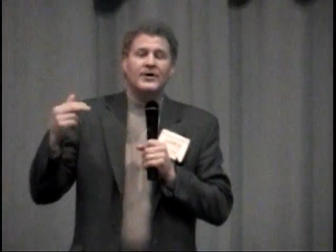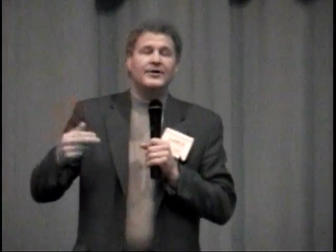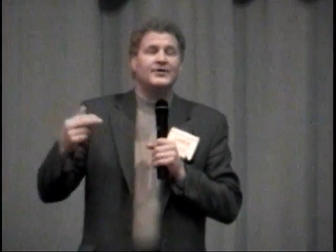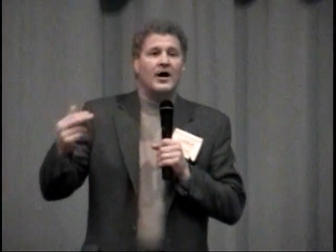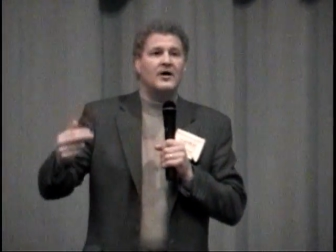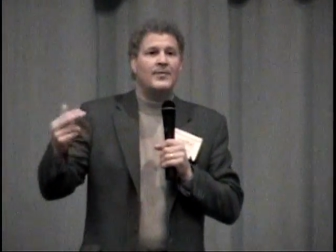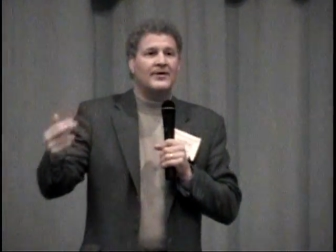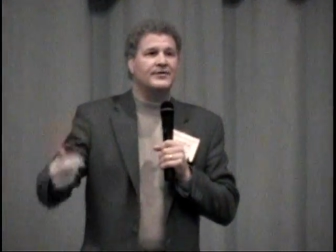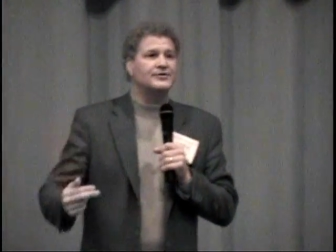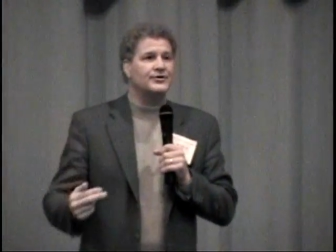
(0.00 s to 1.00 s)
When we talk
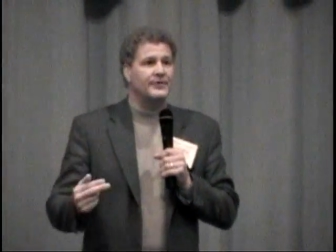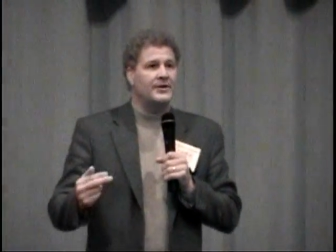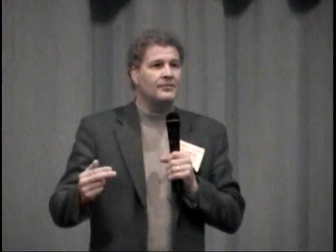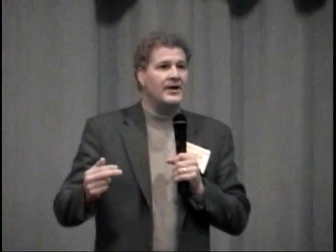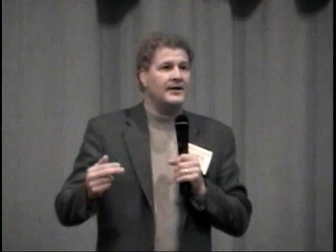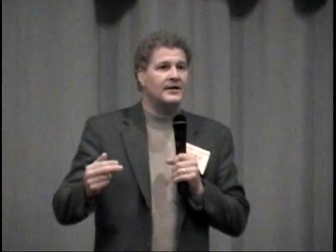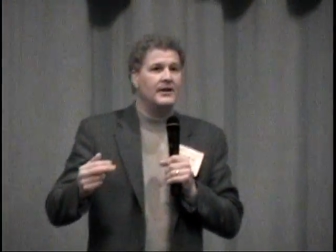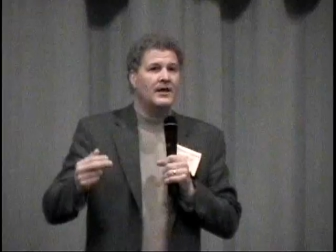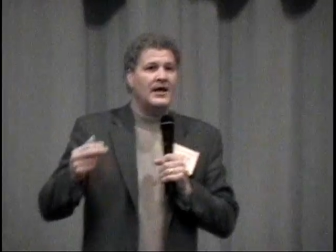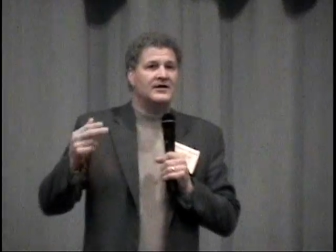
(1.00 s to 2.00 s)
about the journey rate,
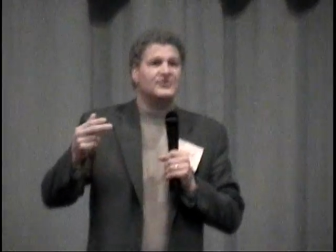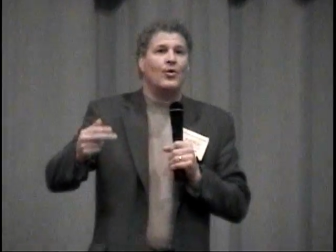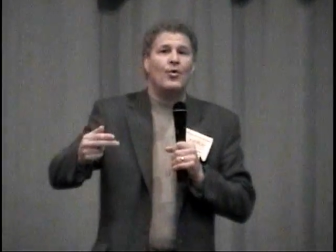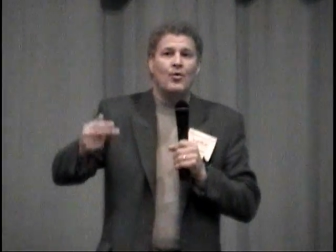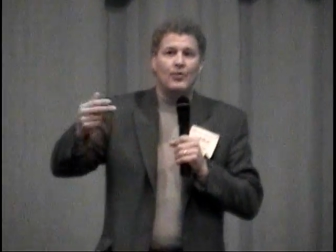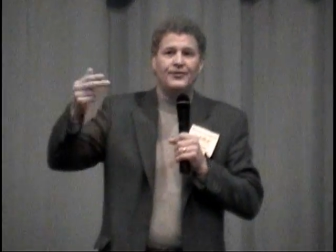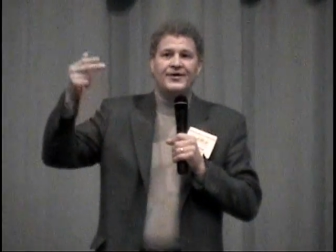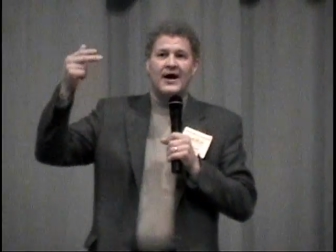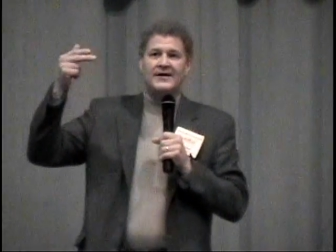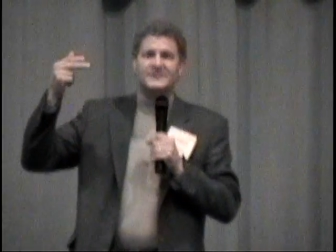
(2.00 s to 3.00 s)
as
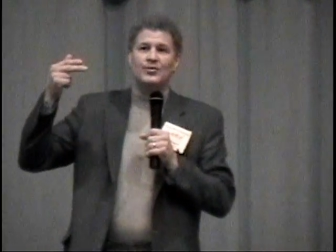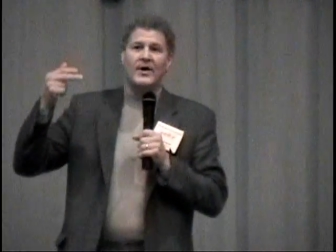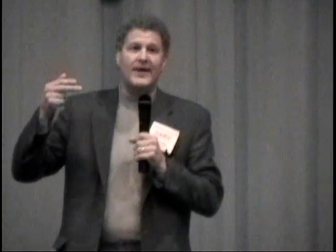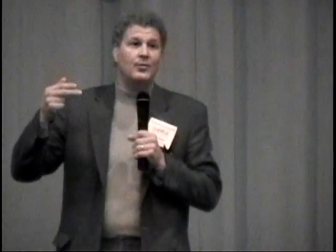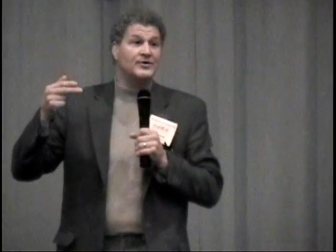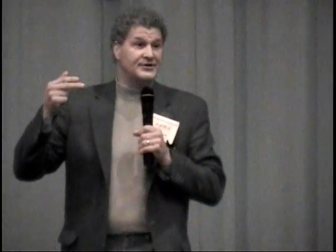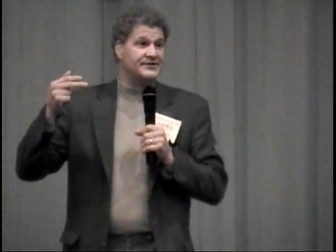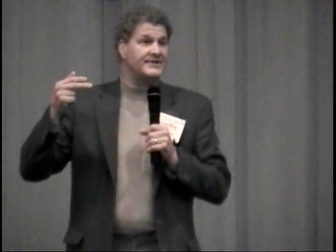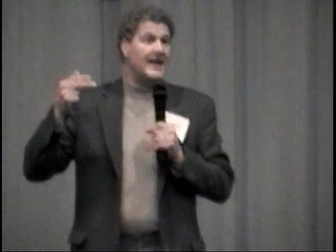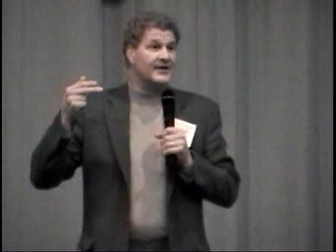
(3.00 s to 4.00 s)
old dies away, which
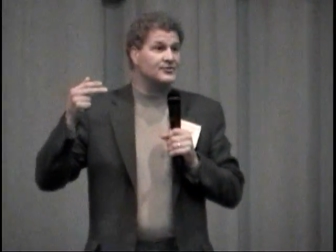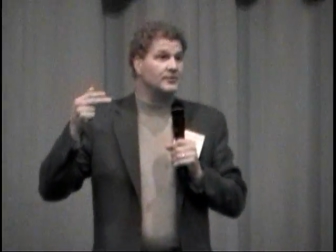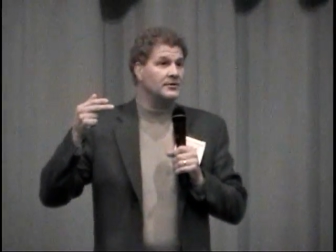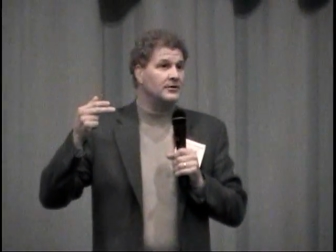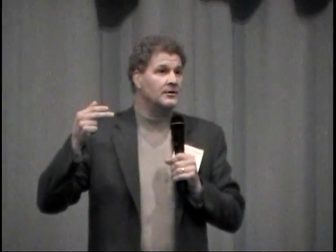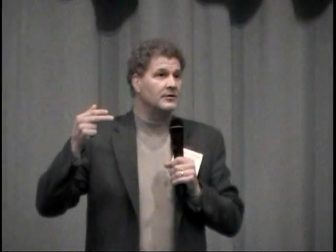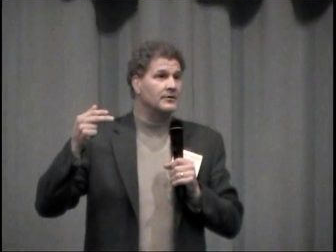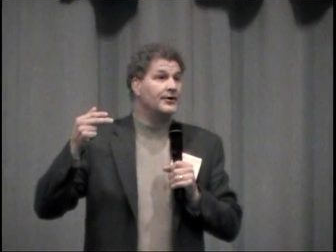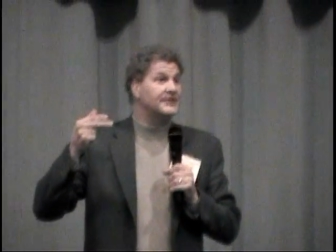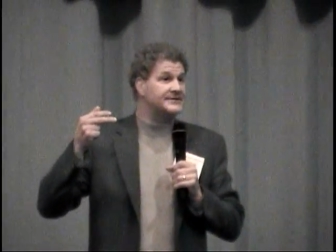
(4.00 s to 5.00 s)
is natural,
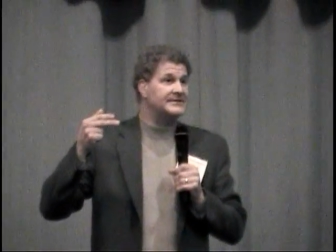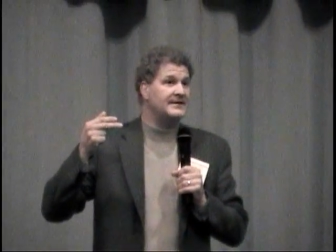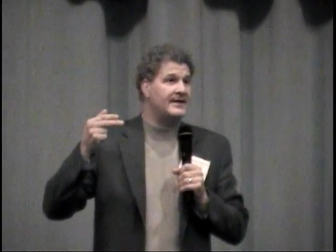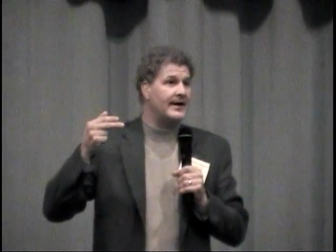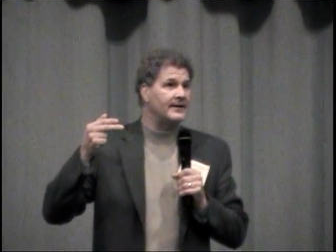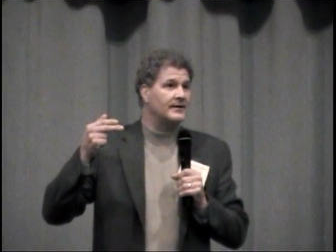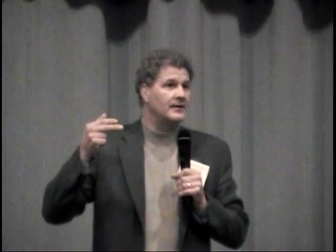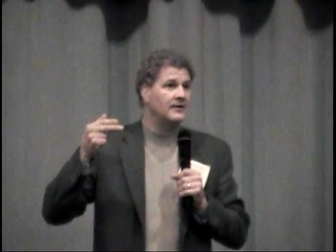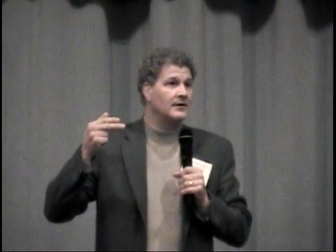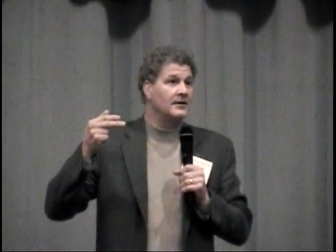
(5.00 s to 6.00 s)
you're going to see that.
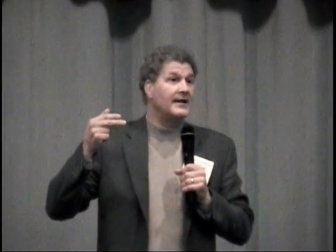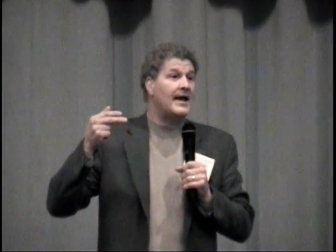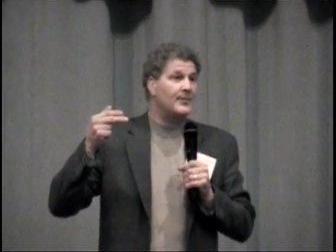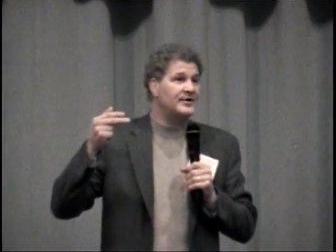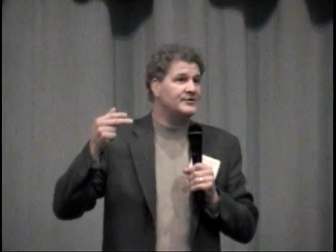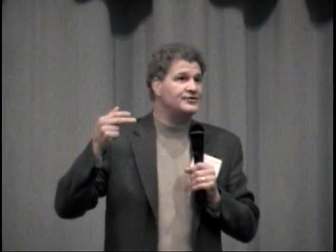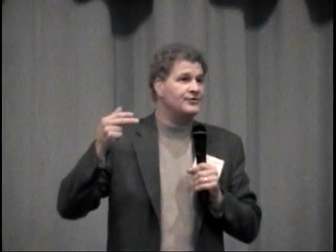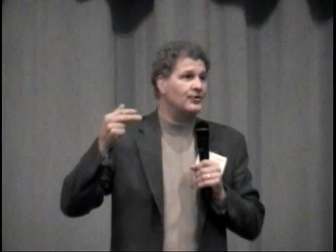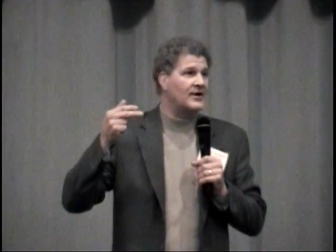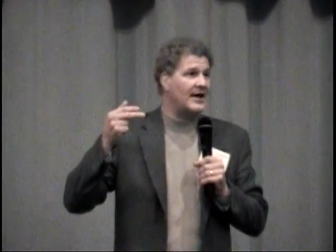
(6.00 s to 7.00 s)
It happened in
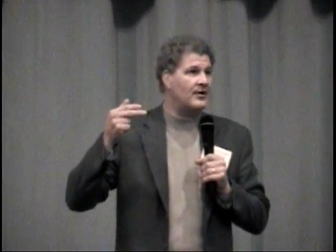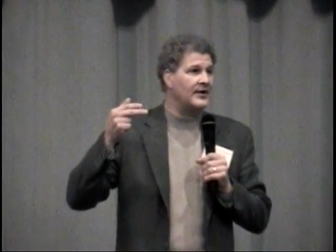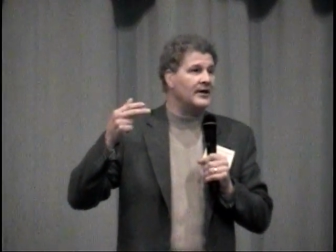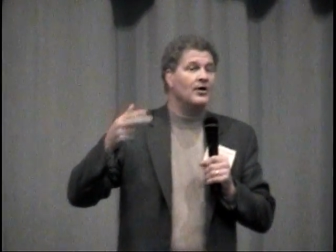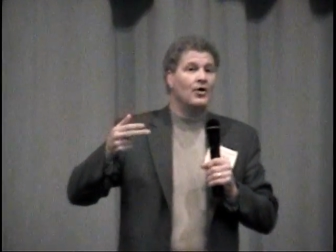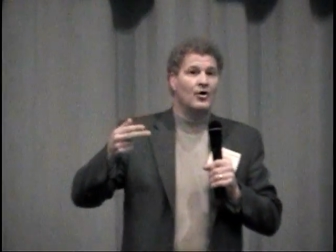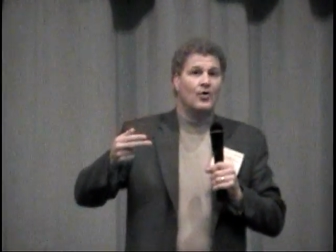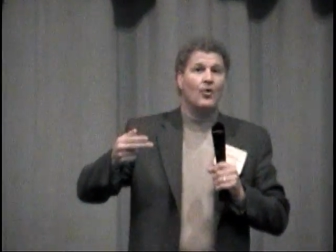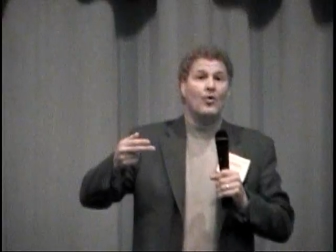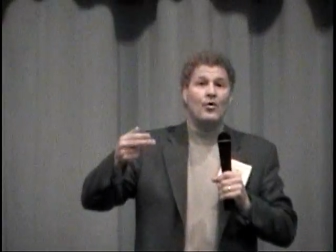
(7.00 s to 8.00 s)
Juneau County.
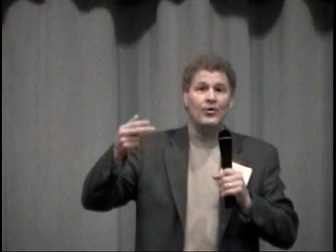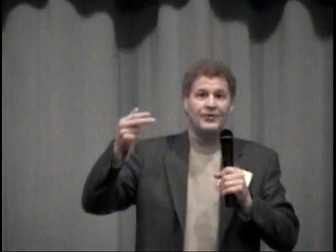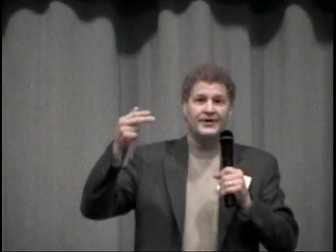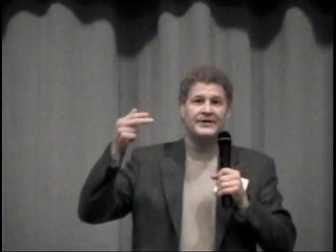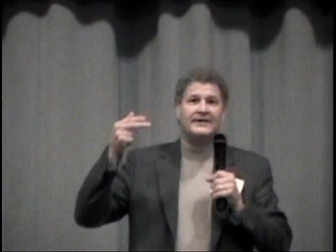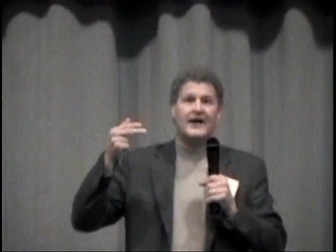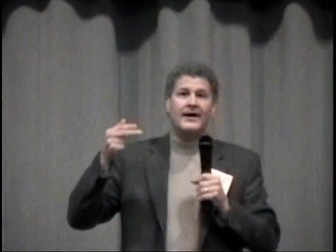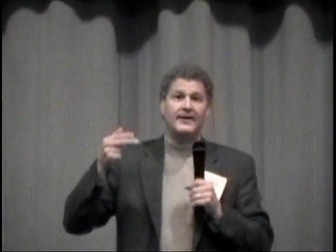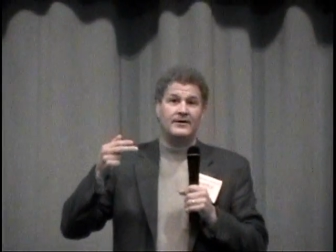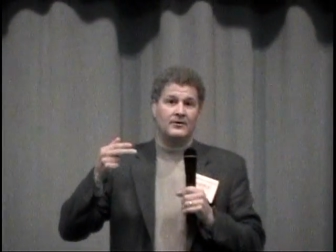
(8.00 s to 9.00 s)
Old
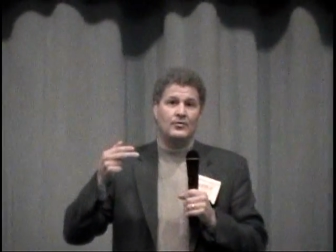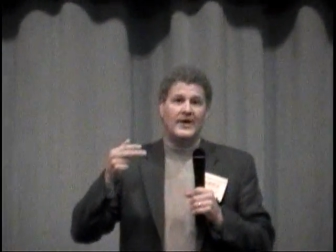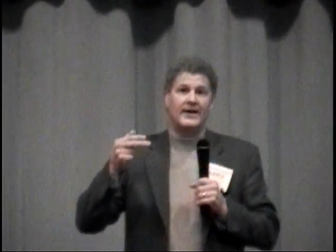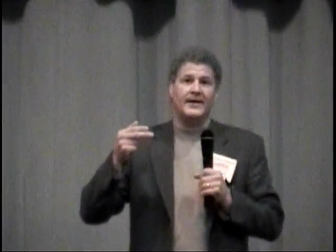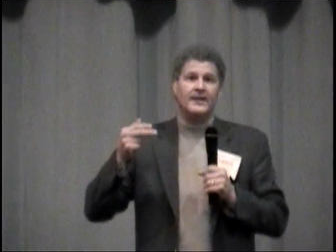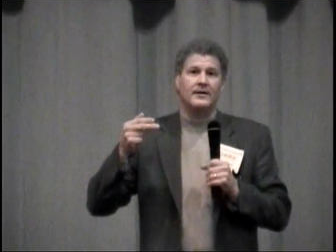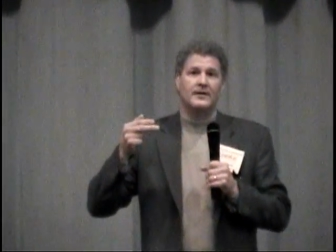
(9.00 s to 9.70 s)
died away.